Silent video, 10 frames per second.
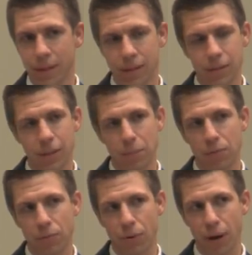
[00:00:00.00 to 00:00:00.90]
It's going to take me
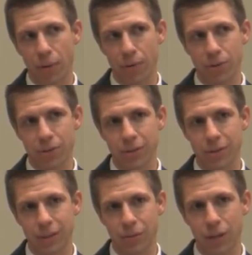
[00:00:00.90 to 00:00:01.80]
four hours
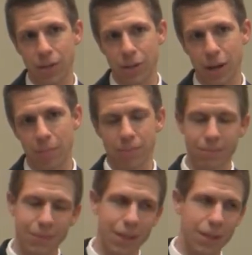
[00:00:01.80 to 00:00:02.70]
to do that job.
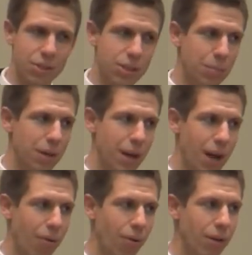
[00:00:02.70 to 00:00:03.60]
It just take me an
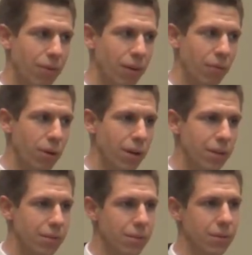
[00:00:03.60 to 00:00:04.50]
hour if I avoid
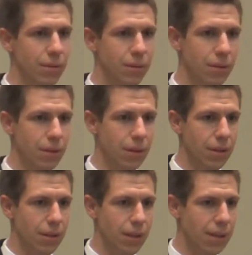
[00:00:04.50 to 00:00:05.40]
it
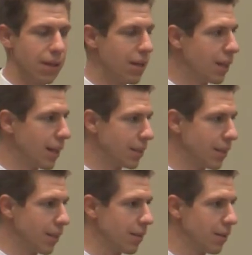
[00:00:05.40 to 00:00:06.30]
and they
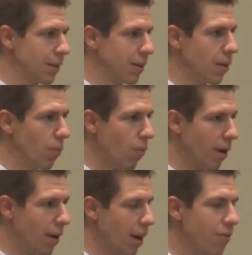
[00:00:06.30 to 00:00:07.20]
neglected it. And
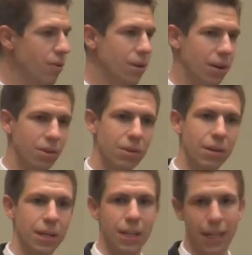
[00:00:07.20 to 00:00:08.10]
one after another
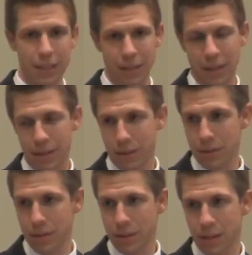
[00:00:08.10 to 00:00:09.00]
neglected it,
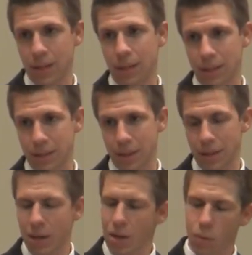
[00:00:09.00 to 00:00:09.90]
neglected it.
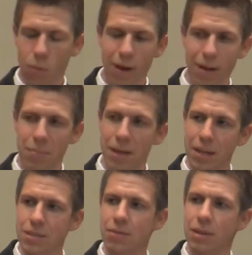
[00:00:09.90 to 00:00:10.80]
And why?
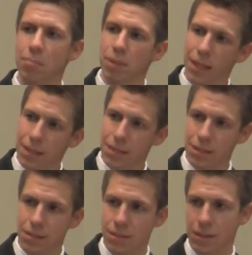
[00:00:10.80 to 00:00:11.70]
Because of
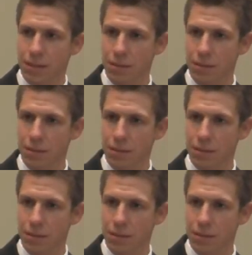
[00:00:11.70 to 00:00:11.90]
complacency.